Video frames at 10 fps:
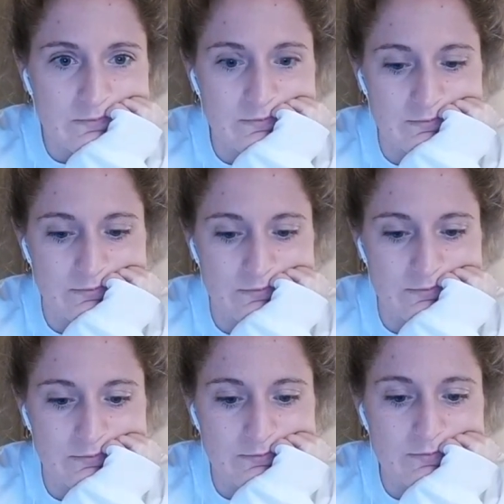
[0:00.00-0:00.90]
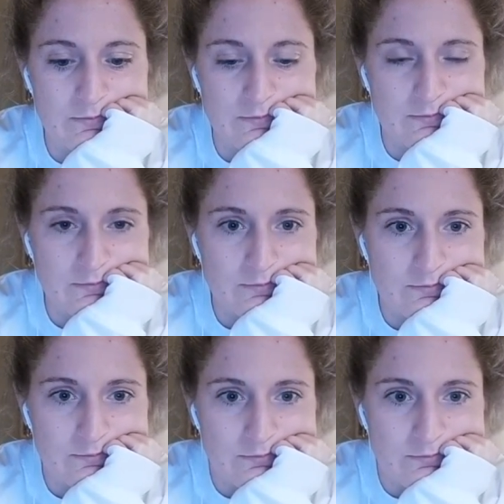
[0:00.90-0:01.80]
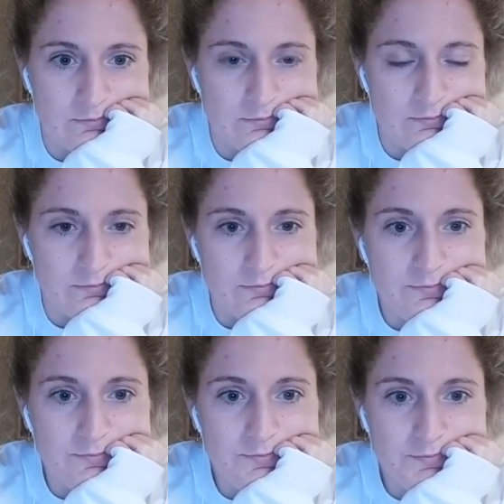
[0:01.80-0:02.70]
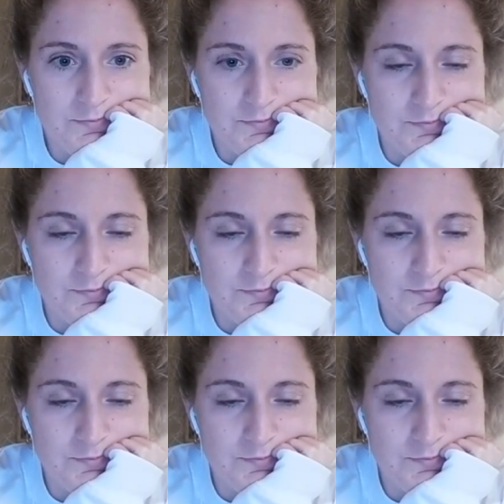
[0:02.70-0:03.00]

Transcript: This person isn't speaking.